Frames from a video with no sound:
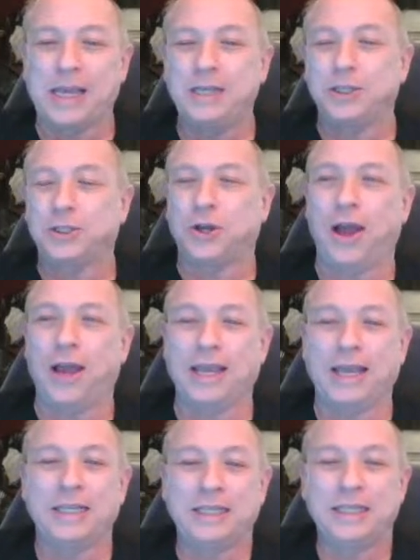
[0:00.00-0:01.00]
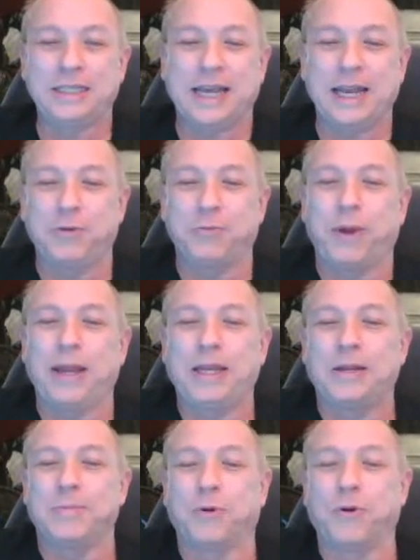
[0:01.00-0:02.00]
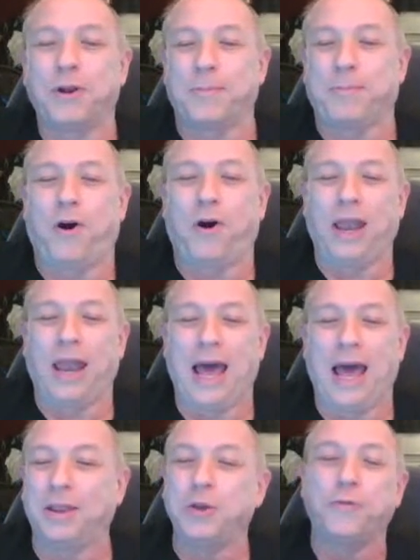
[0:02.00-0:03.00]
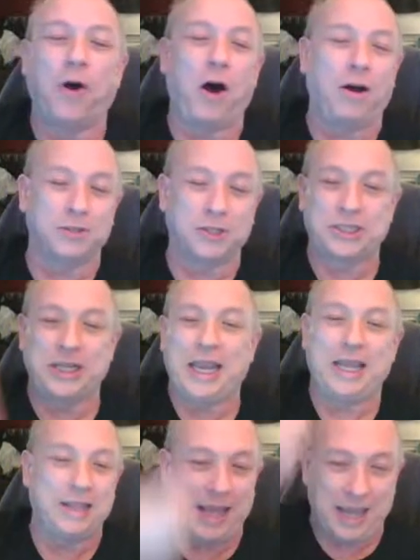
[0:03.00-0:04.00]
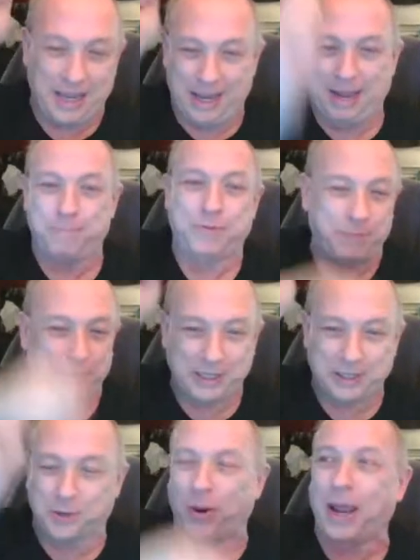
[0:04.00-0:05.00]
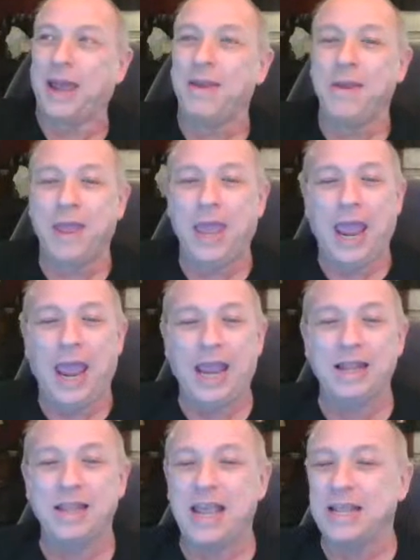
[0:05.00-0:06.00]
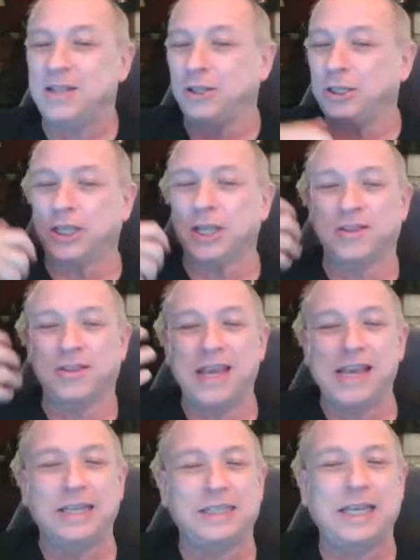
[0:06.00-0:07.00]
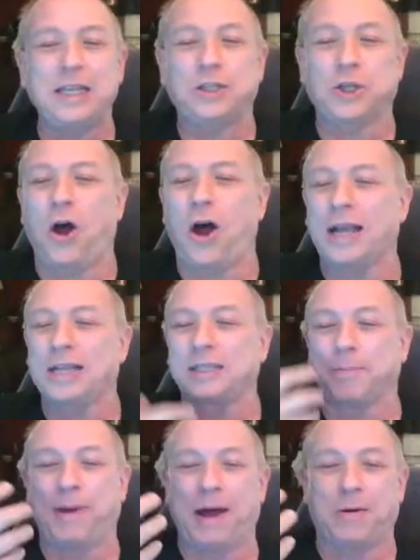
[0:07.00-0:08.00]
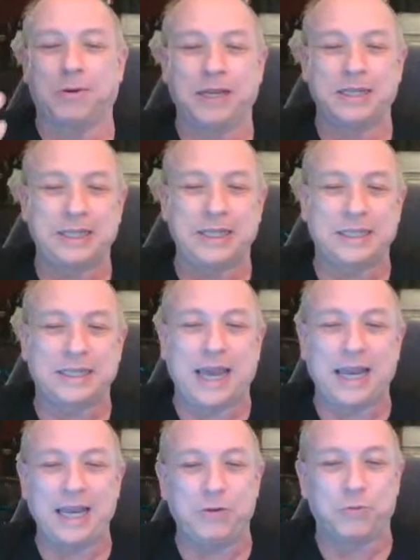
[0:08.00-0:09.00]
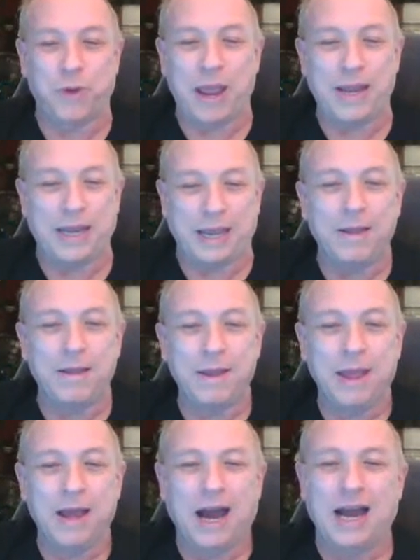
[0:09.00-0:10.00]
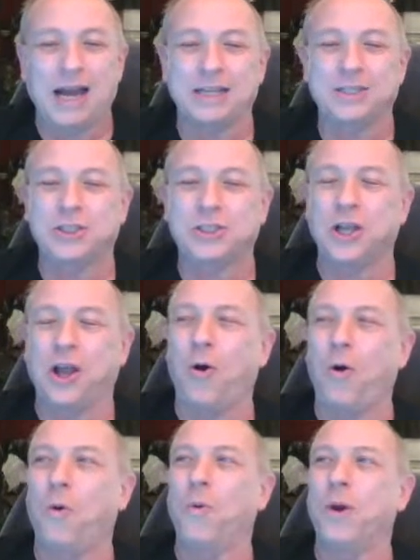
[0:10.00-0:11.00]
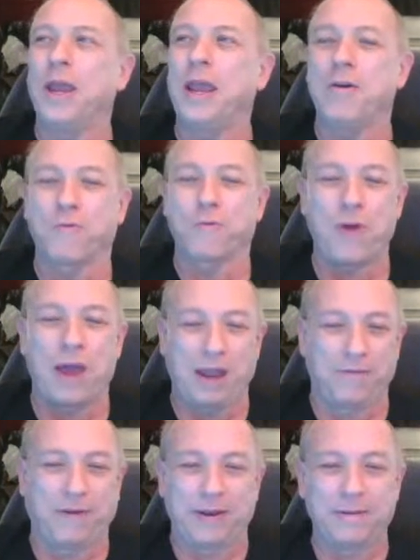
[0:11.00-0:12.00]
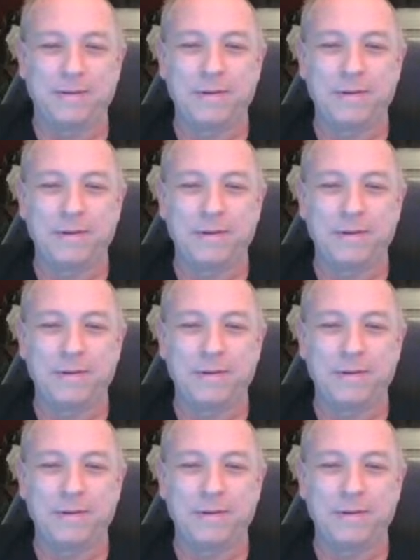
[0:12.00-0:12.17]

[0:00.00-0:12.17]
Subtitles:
he's talking as he's getting ready to murder Paul Allen. You've all seen the Hip to Be Square. Just the things he talks about as he's getting ready are so irrelevant.